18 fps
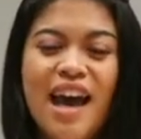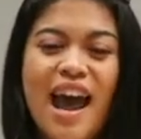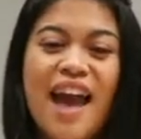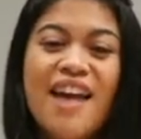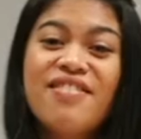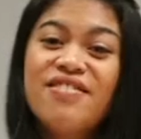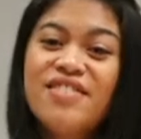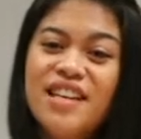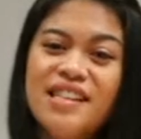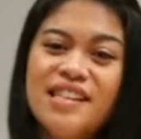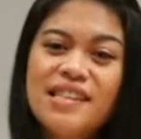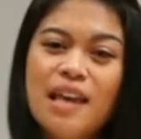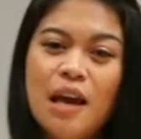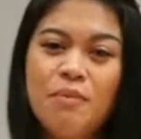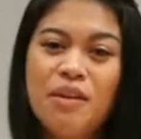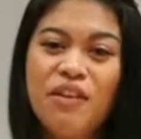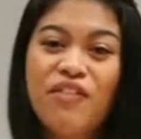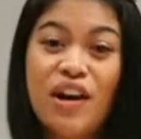And this
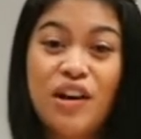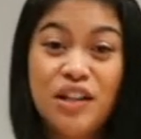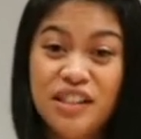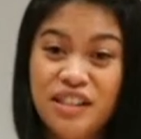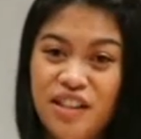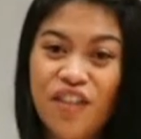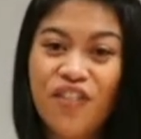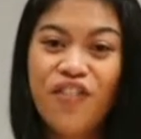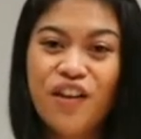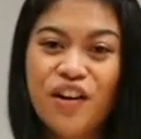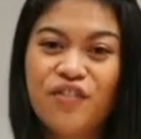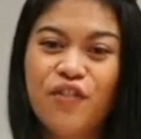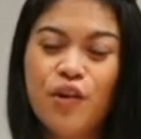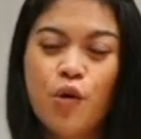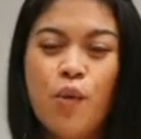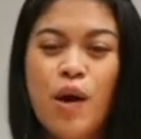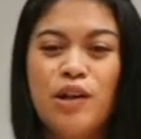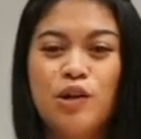can be very different
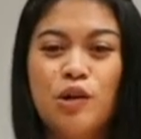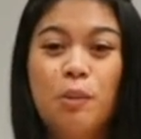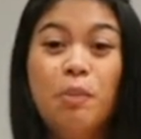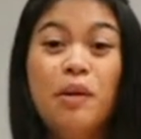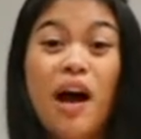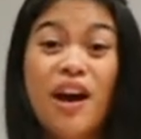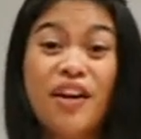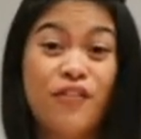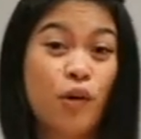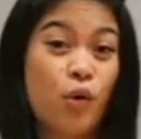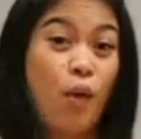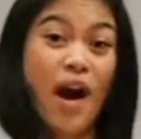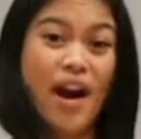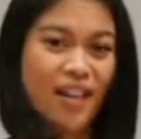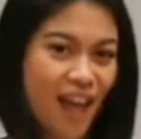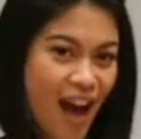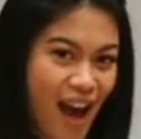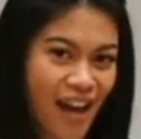for when you apply for
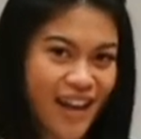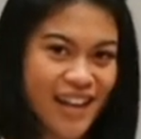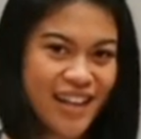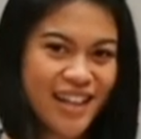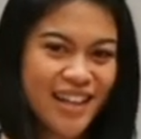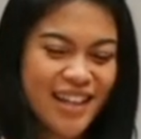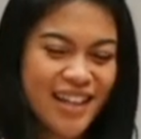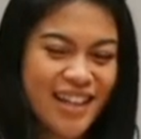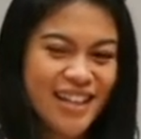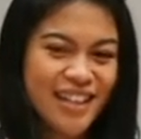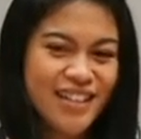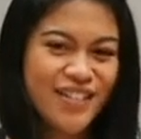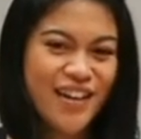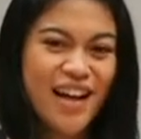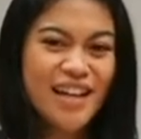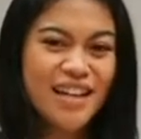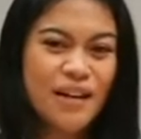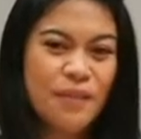YLI,
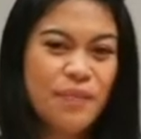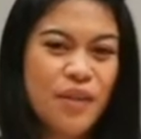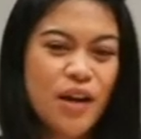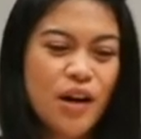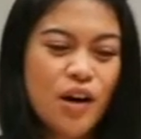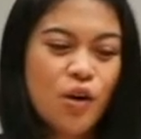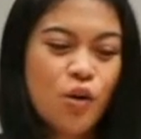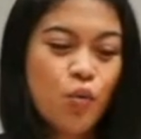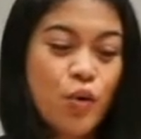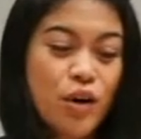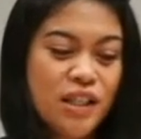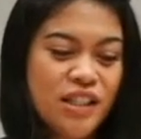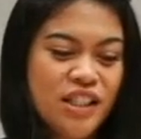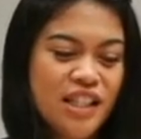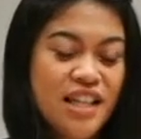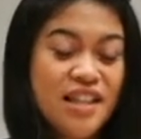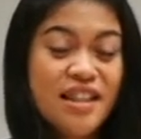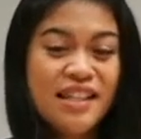right?
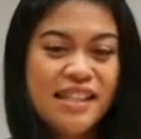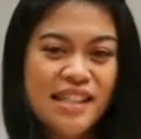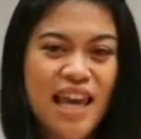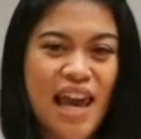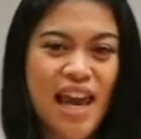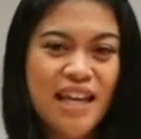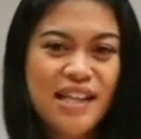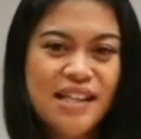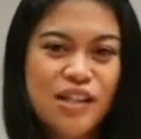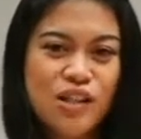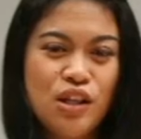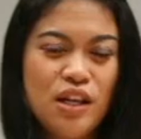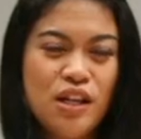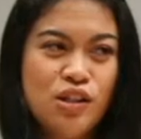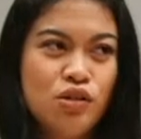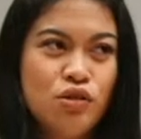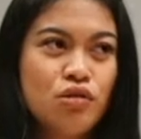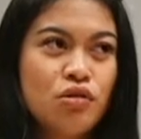Which in this case
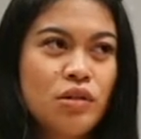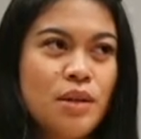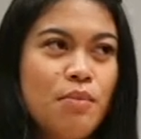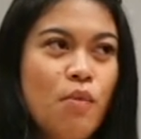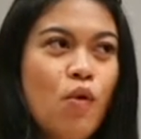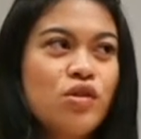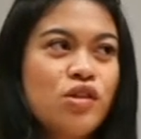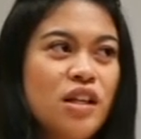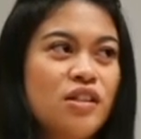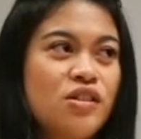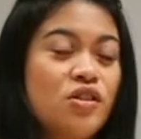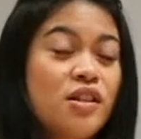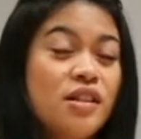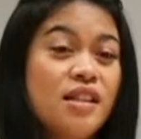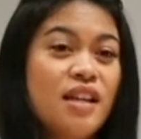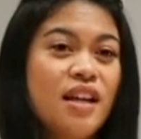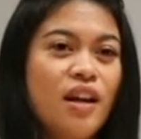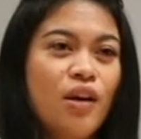is usually most
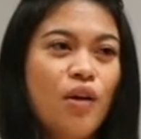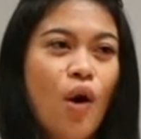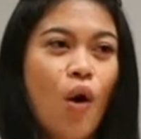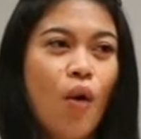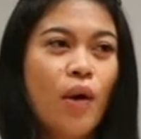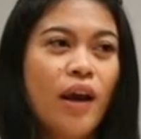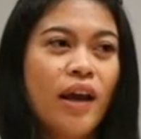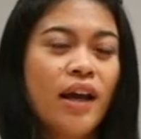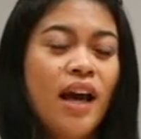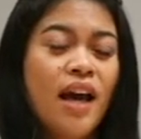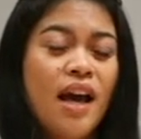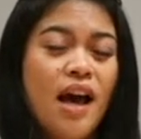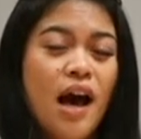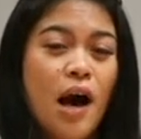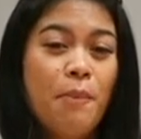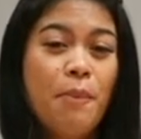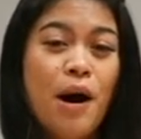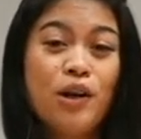interested in knowing
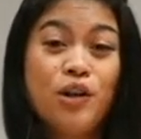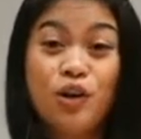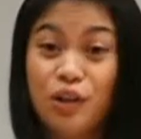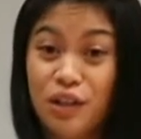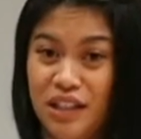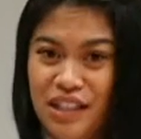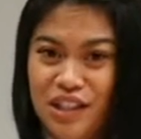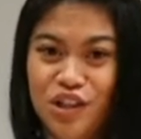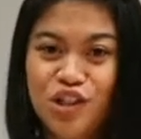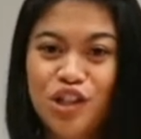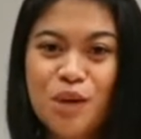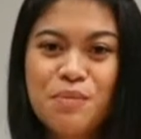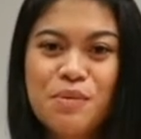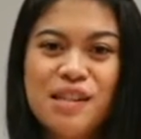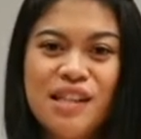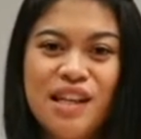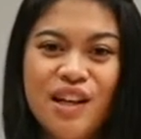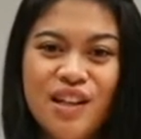about your
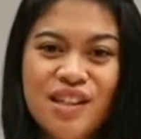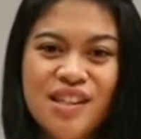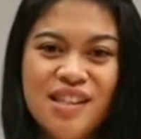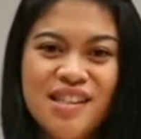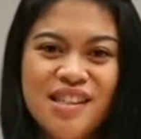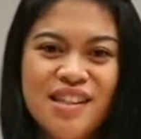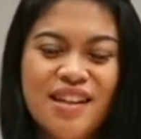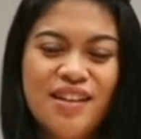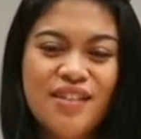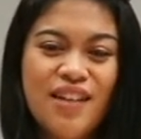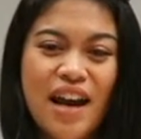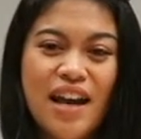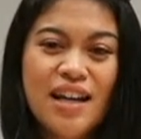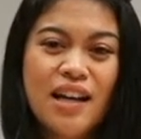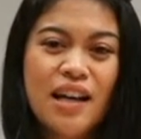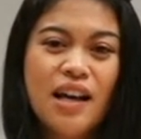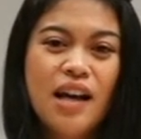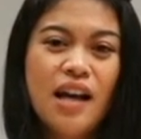leadership skills,
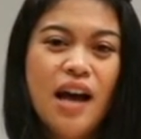right?